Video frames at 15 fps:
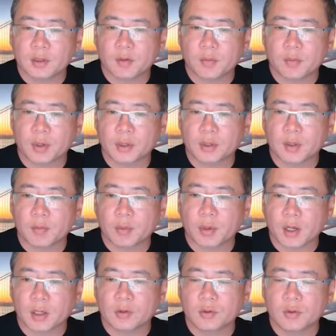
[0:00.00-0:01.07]
So person
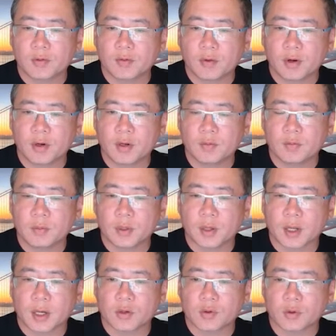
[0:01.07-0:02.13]
belongs to a forum.
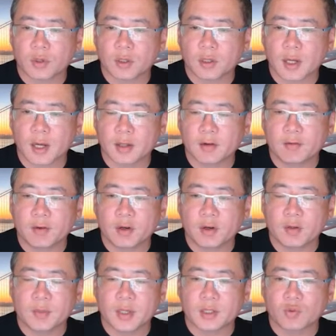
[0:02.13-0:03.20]
They can join other
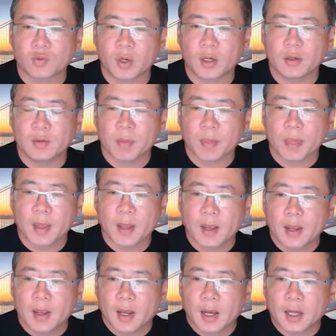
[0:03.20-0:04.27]
forum as well,
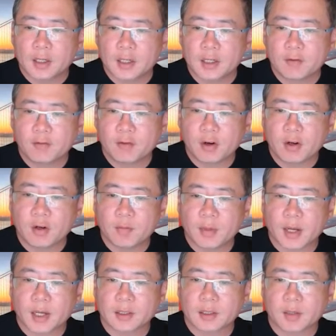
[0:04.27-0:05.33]
and each forum
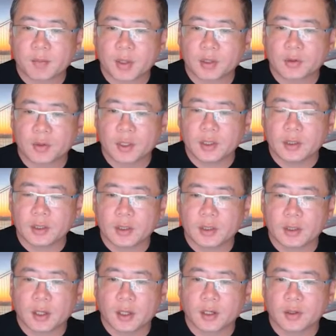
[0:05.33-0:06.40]
has a moderator.
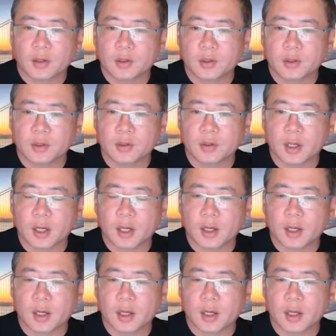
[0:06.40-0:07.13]
It also